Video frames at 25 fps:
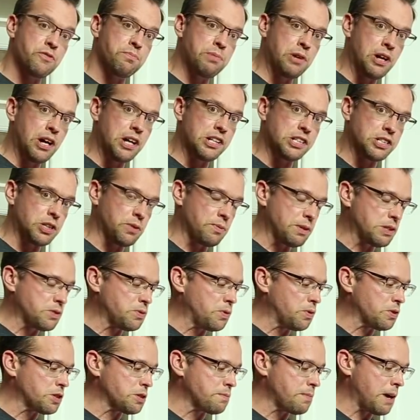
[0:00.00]
of plants like we
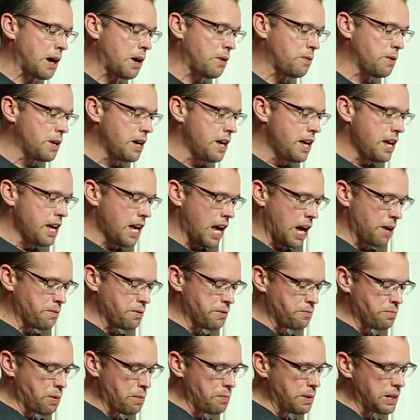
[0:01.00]
talked about, and
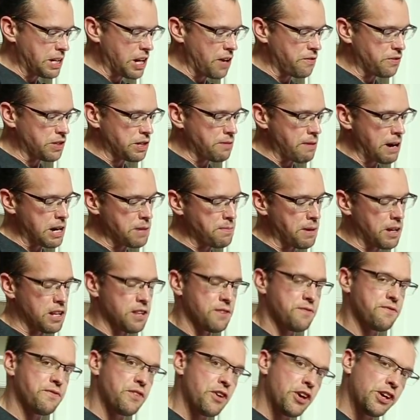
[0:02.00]
we've probably covered around about
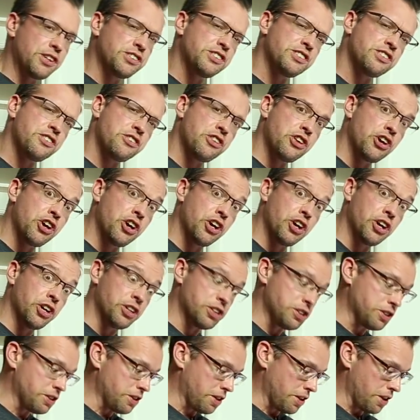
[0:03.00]
the first
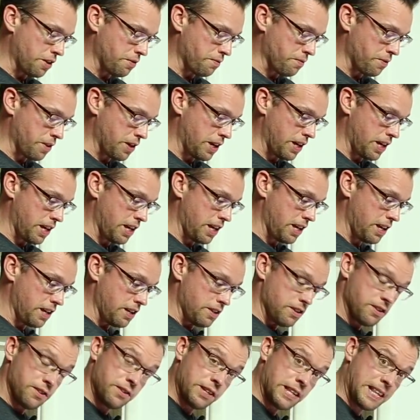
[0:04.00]
third of the
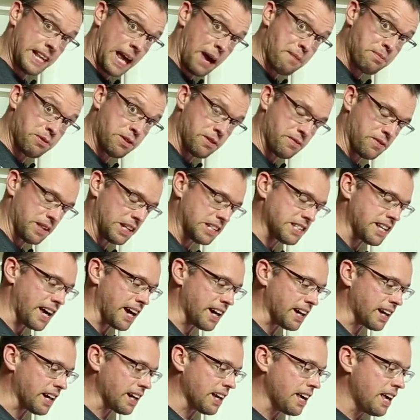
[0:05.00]
depth of the
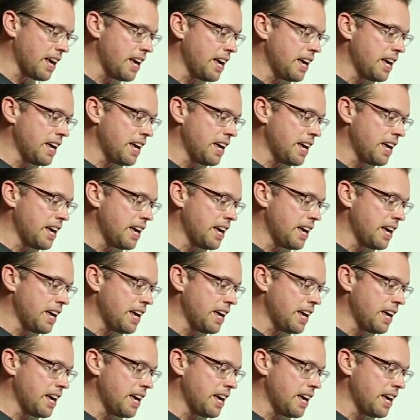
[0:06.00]
tank.